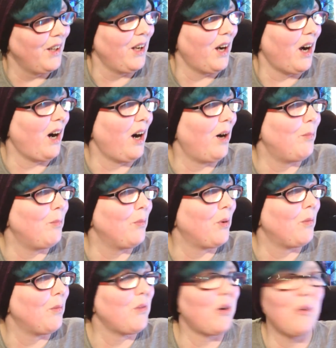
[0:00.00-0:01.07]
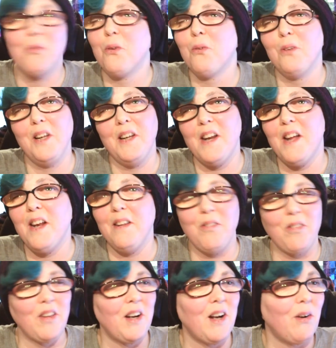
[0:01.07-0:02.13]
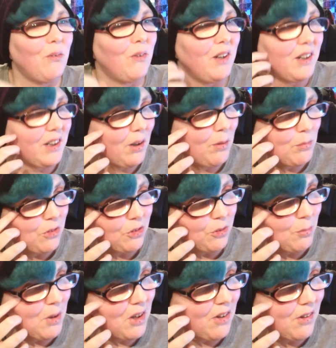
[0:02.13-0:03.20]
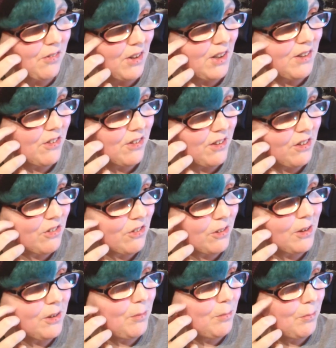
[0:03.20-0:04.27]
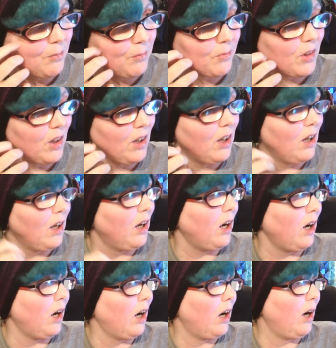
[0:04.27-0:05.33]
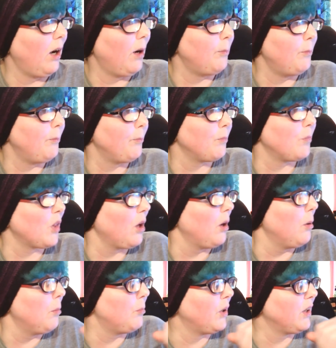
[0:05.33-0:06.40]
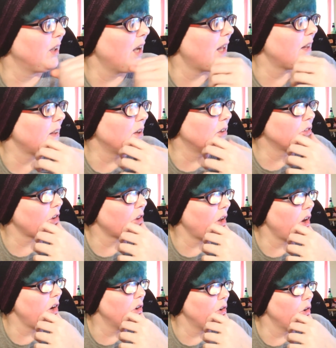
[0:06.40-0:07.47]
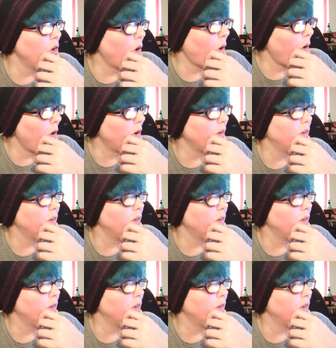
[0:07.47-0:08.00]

I'm not ruling anything out when it comes to Marfan syndrome. But yeah, there's a lot